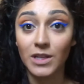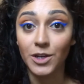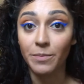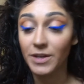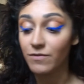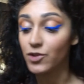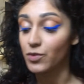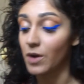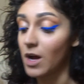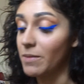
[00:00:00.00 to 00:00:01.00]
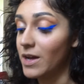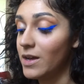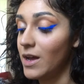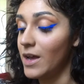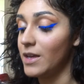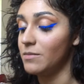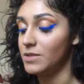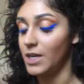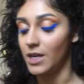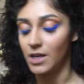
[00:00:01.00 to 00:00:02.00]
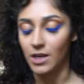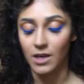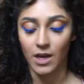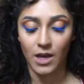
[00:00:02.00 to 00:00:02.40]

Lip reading: a little bit of drama, I am taking